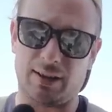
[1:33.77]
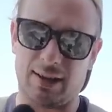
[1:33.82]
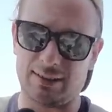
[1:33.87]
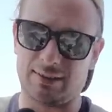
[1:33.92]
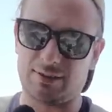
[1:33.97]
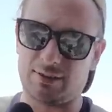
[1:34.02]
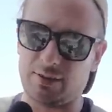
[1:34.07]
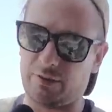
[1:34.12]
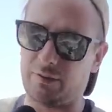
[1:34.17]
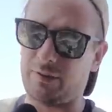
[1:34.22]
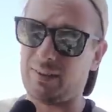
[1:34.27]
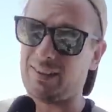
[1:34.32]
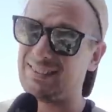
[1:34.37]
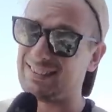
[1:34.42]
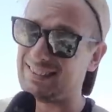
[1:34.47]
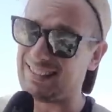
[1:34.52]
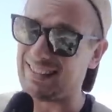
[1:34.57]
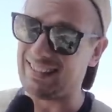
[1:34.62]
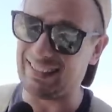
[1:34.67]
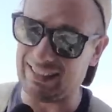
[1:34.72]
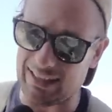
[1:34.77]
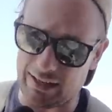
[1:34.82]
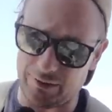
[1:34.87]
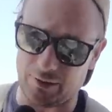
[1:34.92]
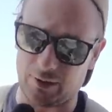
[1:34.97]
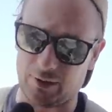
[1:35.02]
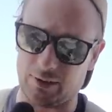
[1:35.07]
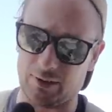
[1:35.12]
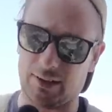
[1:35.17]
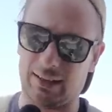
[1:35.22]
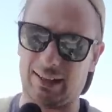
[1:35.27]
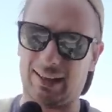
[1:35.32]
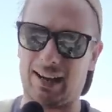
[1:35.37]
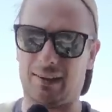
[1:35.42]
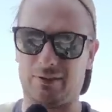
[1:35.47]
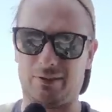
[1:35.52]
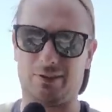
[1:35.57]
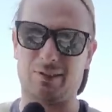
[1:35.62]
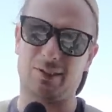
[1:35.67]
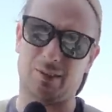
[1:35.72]
has suffered significantly
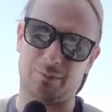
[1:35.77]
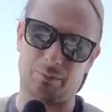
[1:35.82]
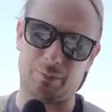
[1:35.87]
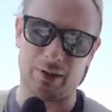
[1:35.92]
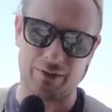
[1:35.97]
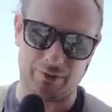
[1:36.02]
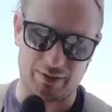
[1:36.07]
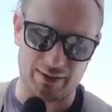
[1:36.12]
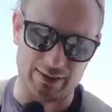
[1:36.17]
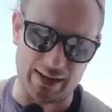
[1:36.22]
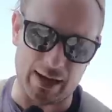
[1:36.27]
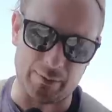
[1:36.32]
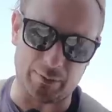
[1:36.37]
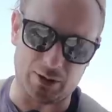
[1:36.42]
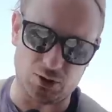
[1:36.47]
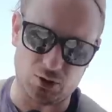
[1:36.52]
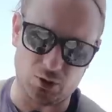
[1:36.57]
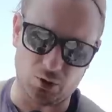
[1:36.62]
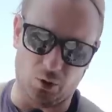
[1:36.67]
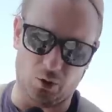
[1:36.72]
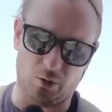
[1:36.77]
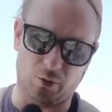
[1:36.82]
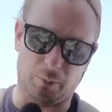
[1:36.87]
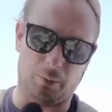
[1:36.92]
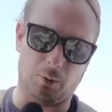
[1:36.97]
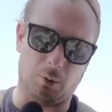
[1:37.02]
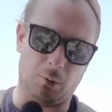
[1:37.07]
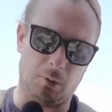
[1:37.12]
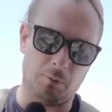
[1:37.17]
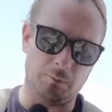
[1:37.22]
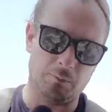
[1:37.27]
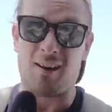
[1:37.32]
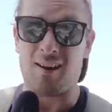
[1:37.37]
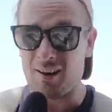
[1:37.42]
after a bit of a damning short report.